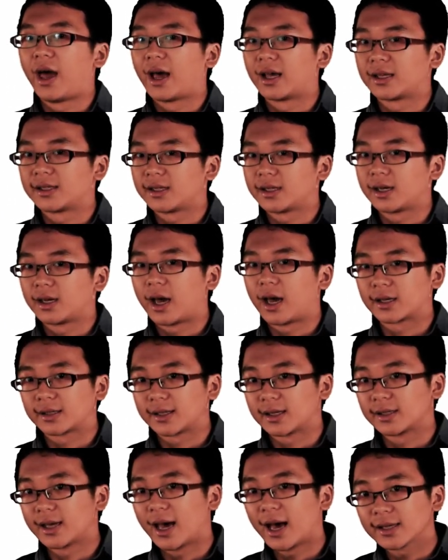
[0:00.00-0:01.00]

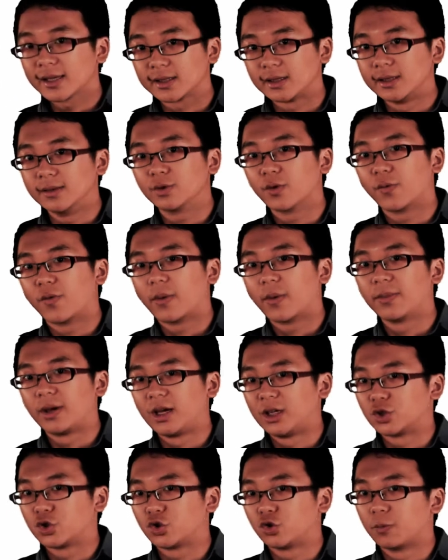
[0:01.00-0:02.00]
excess acid to form
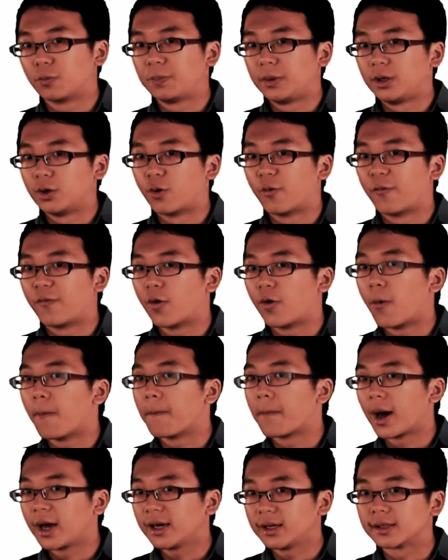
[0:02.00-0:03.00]

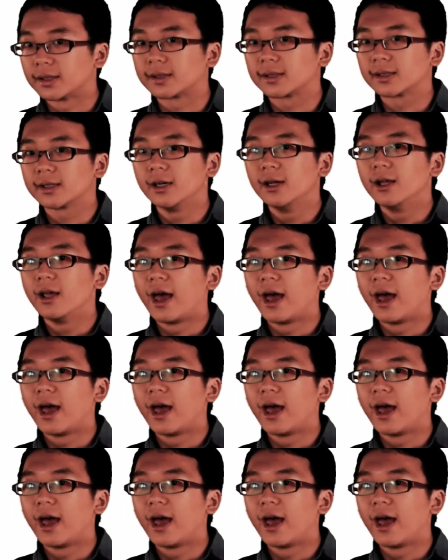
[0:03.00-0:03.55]
H2PO4-.